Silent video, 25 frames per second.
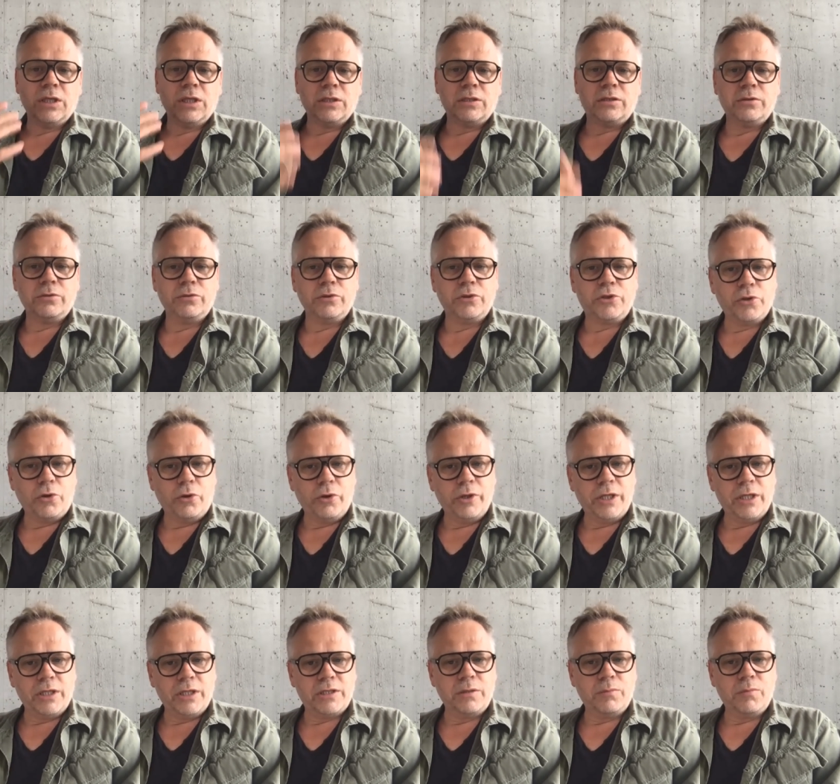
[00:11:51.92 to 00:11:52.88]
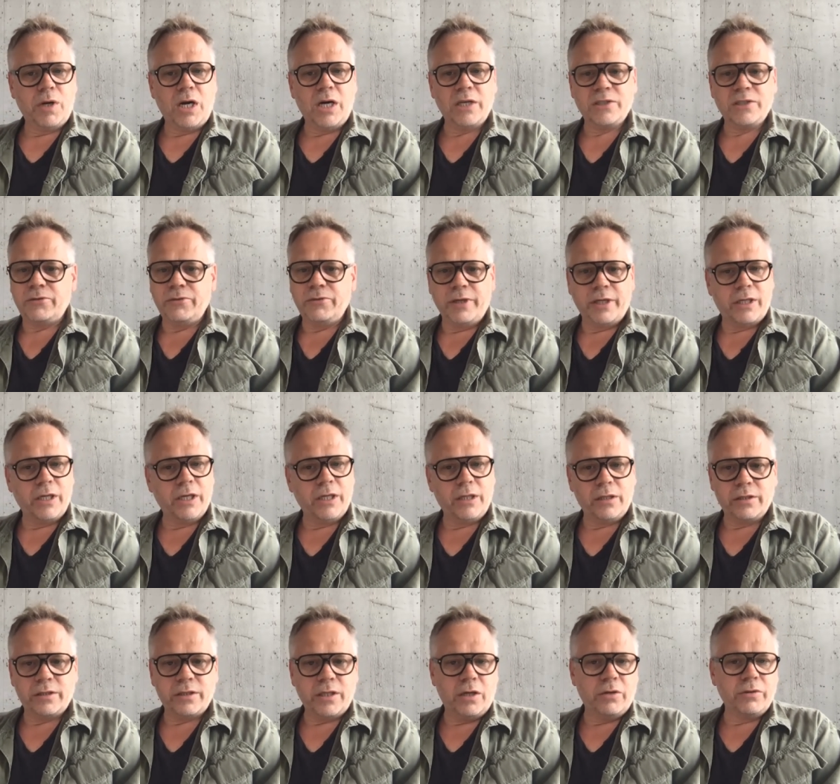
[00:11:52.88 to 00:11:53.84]
to join us in Maastricht,
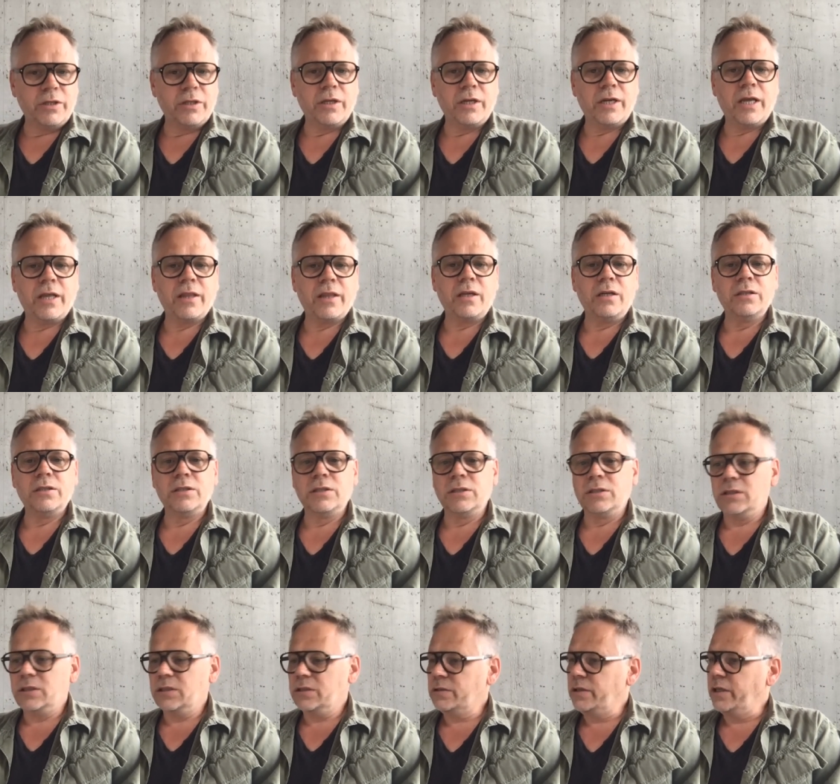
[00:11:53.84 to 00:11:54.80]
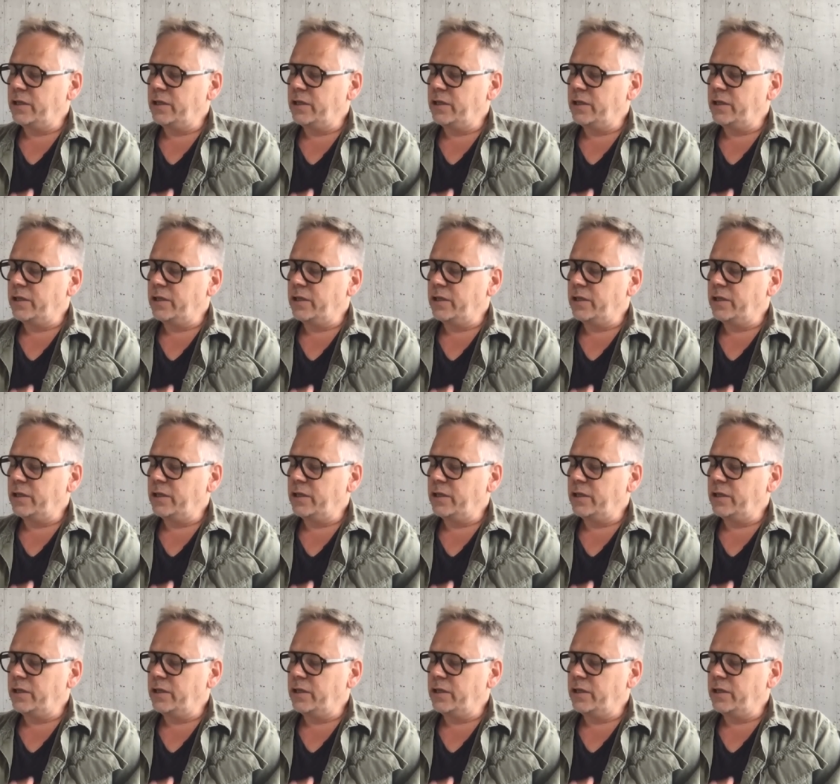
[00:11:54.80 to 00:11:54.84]
little town in the Netherlands,